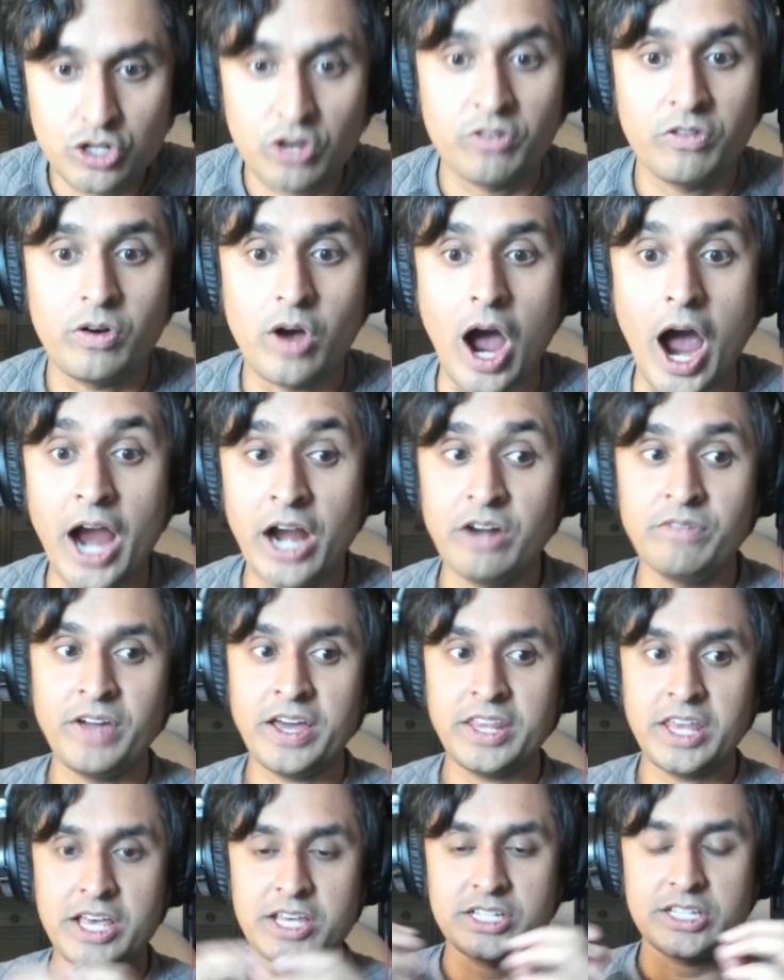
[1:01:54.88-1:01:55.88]
so
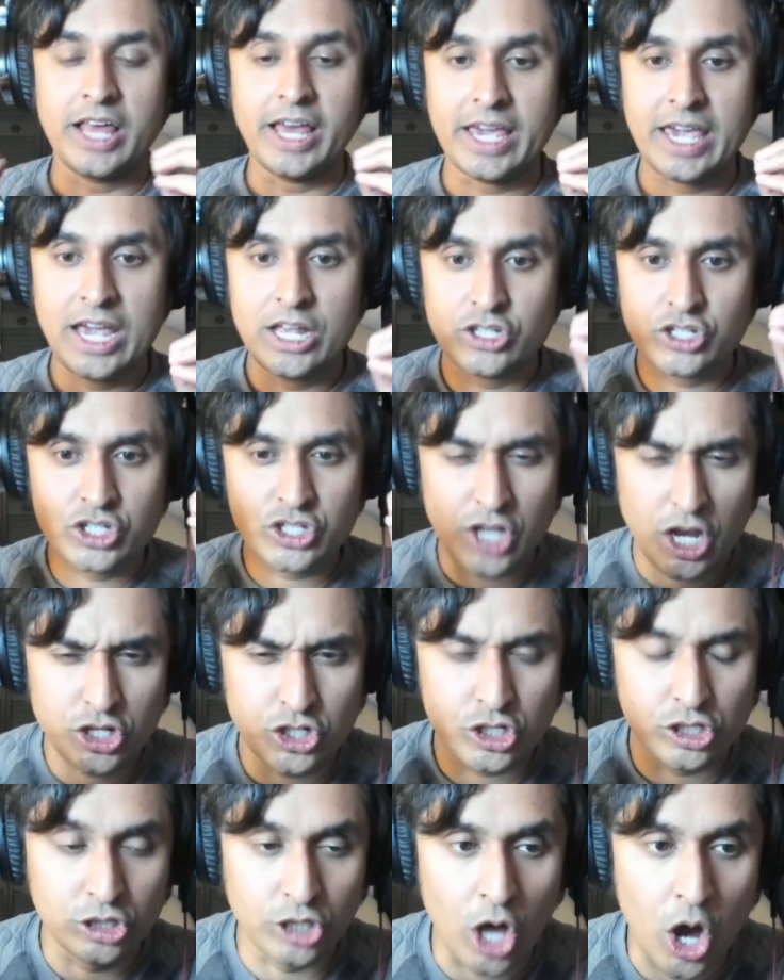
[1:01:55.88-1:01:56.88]
ayurveda is like it's
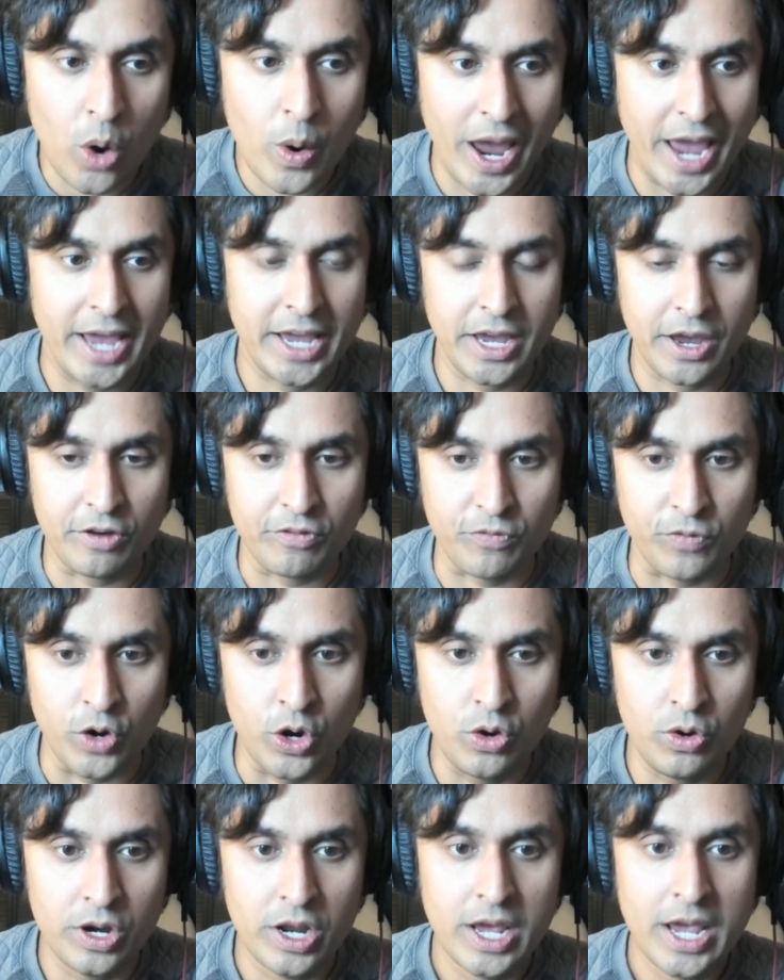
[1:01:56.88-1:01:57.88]
such low hanging
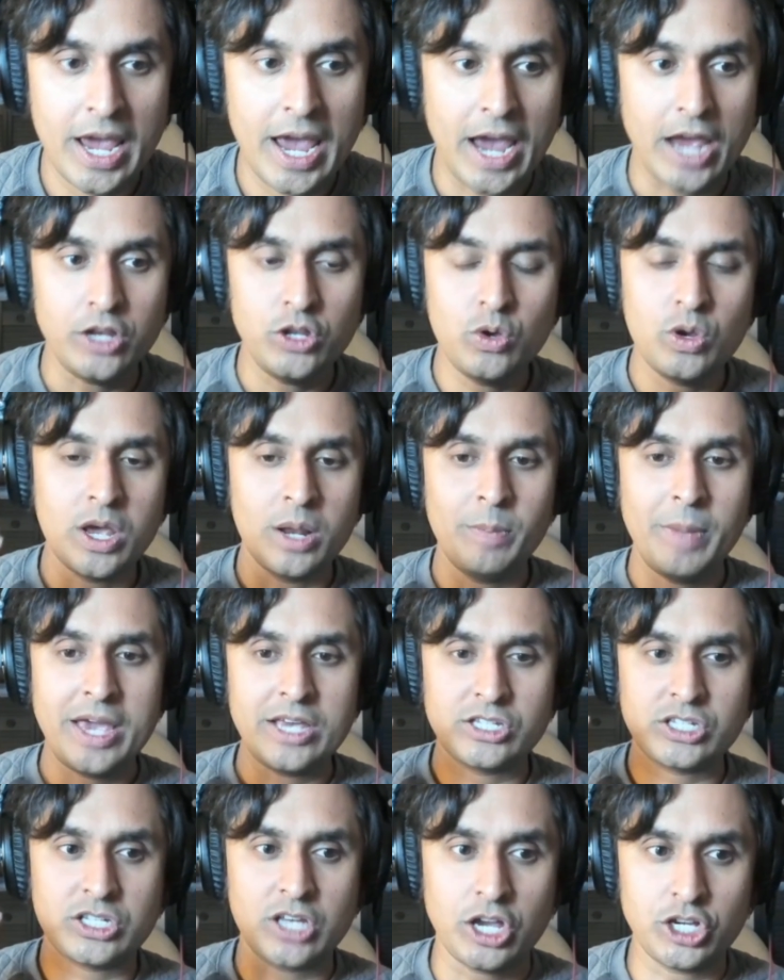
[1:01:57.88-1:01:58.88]
fruit and you can
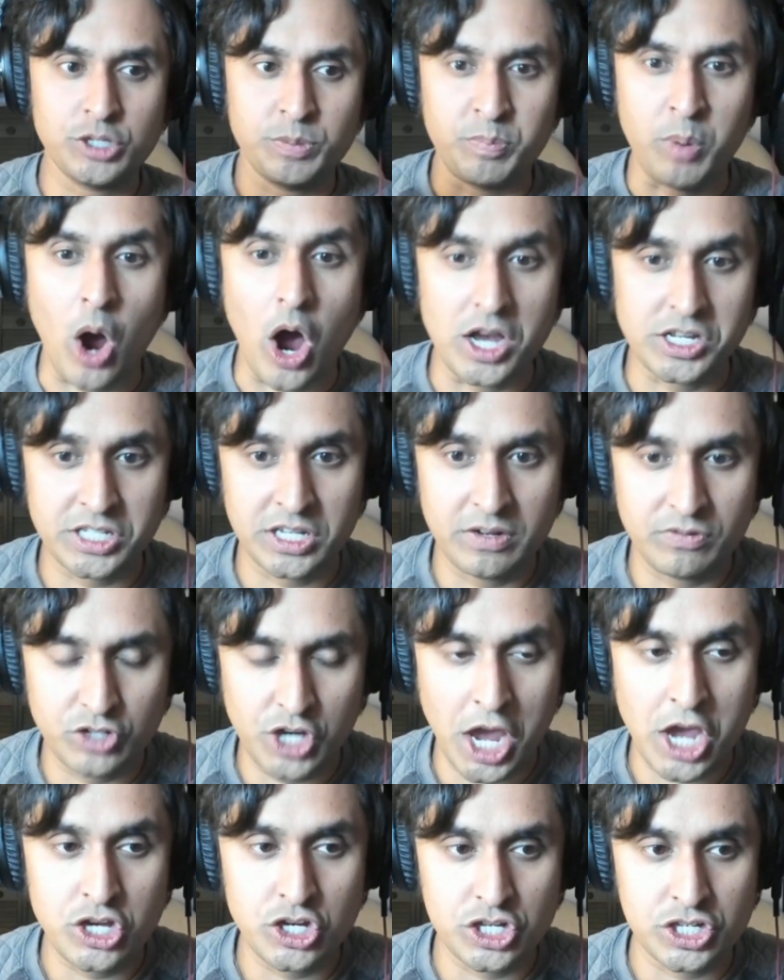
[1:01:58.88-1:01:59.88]
make such
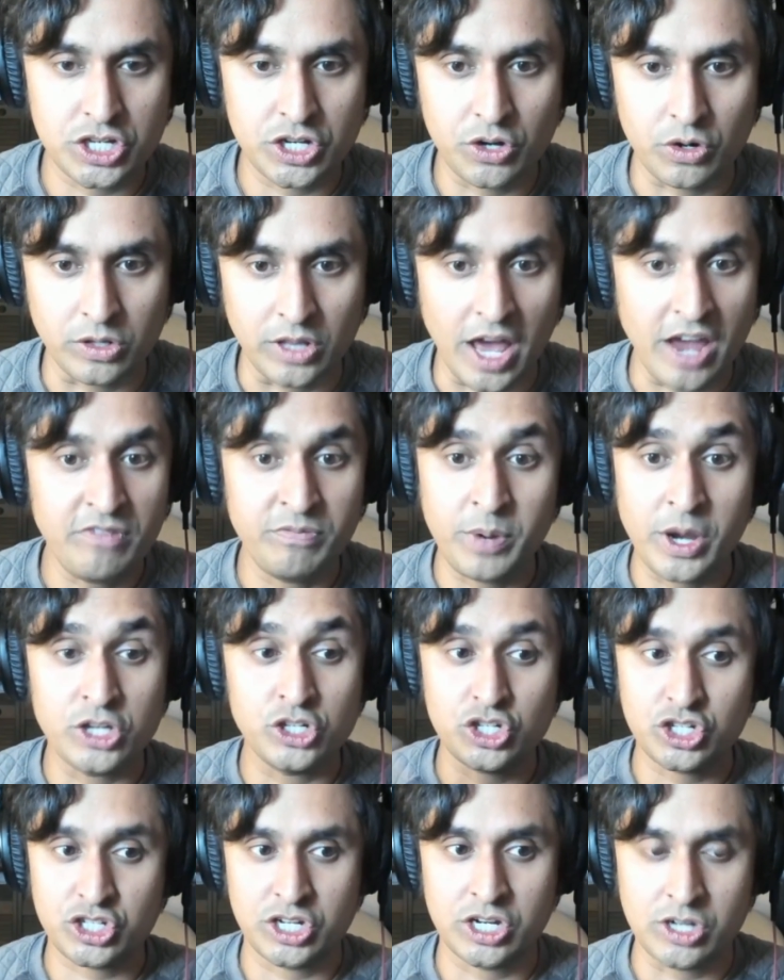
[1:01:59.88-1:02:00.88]
positive changes in your life
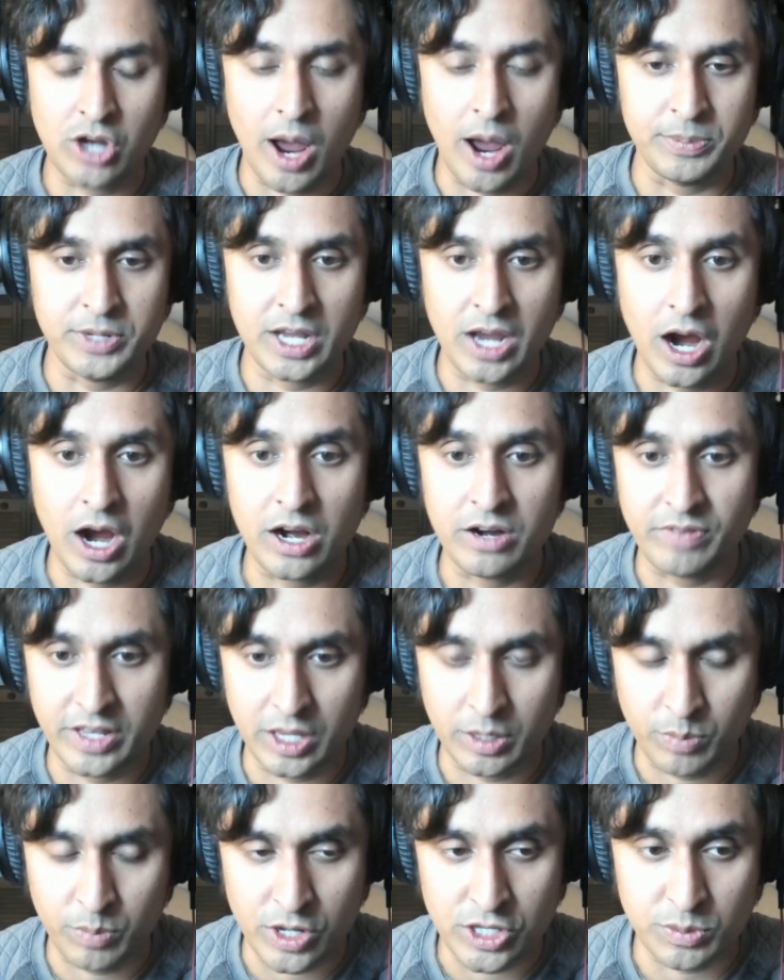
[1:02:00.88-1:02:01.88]
by just adopting
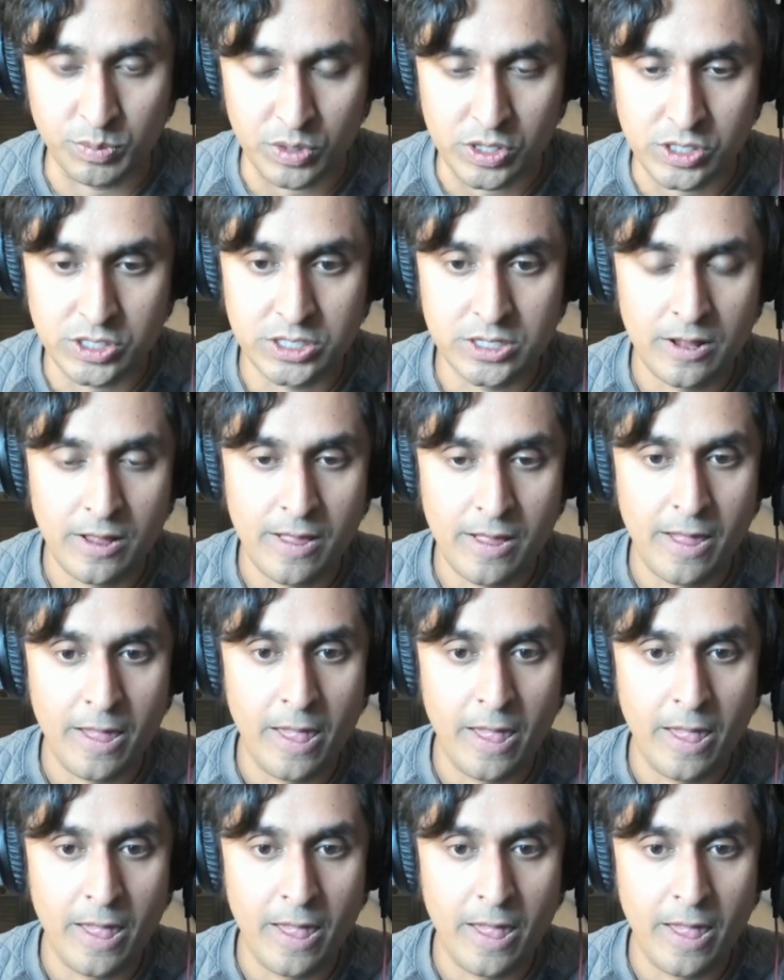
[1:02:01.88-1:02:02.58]
ayurvedic principles